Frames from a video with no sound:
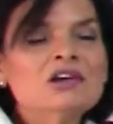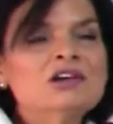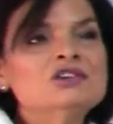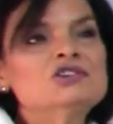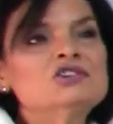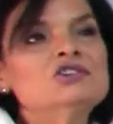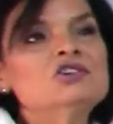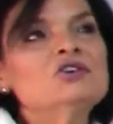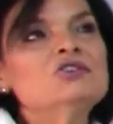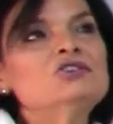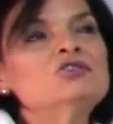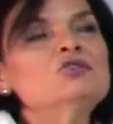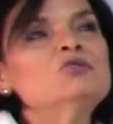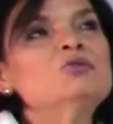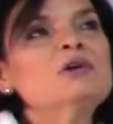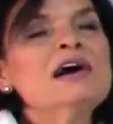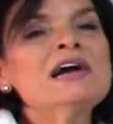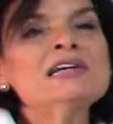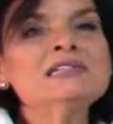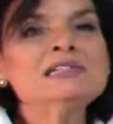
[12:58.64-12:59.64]
So do
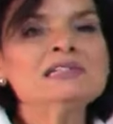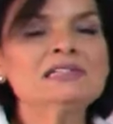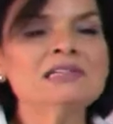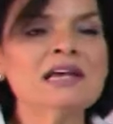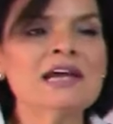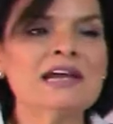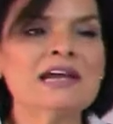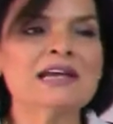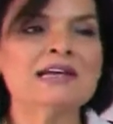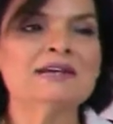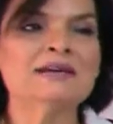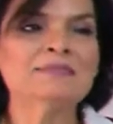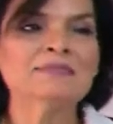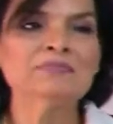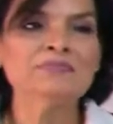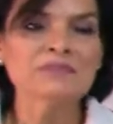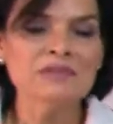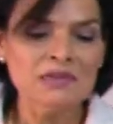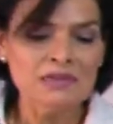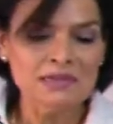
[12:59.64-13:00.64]
I say,
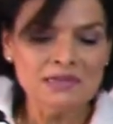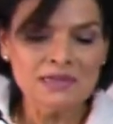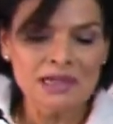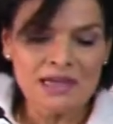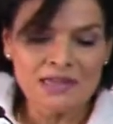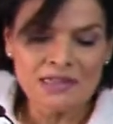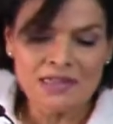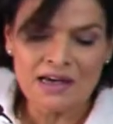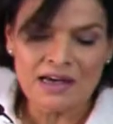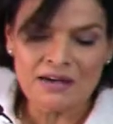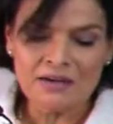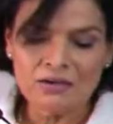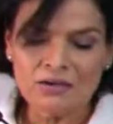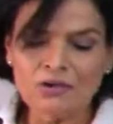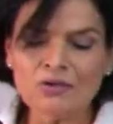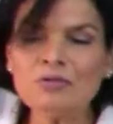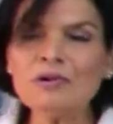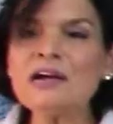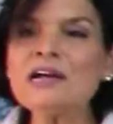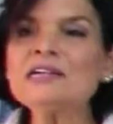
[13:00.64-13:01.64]
Cesar,
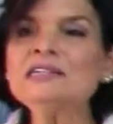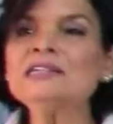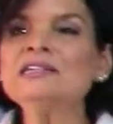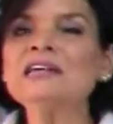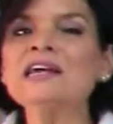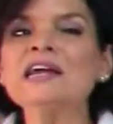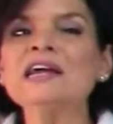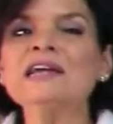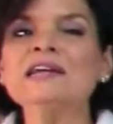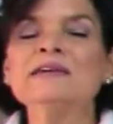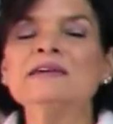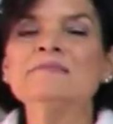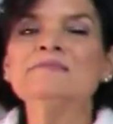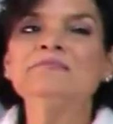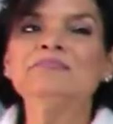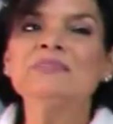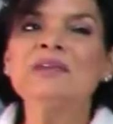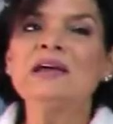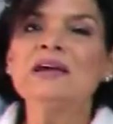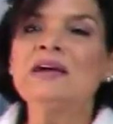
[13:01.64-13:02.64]
do I say,
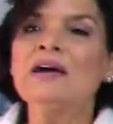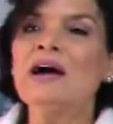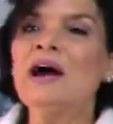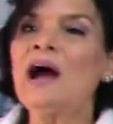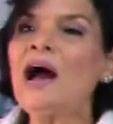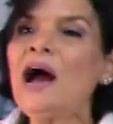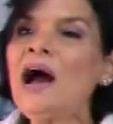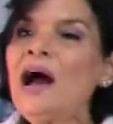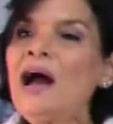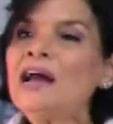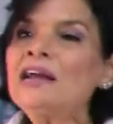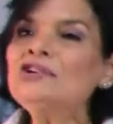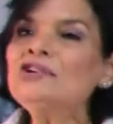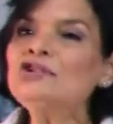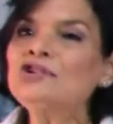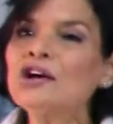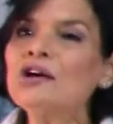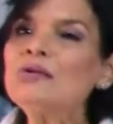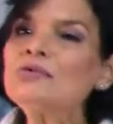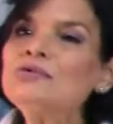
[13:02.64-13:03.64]
I
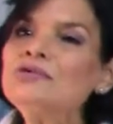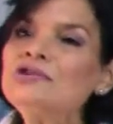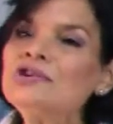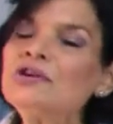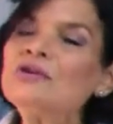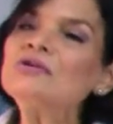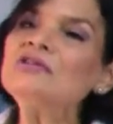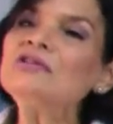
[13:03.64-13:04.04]
don't know